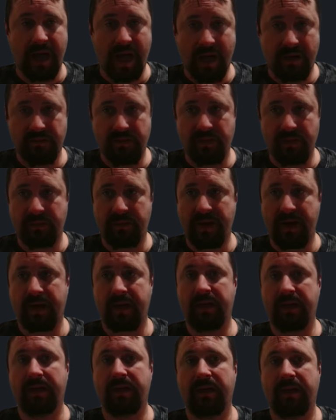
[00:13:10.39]
Have the
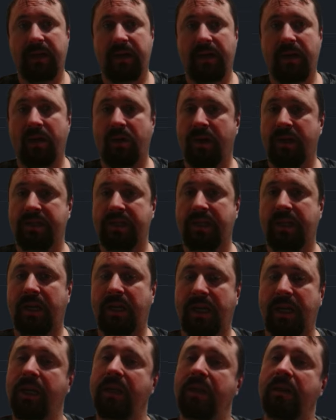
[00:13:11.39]
banner nice,
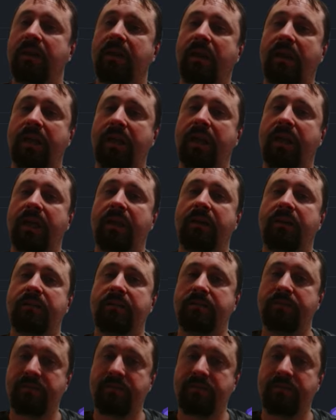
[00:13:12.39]
clean, clear,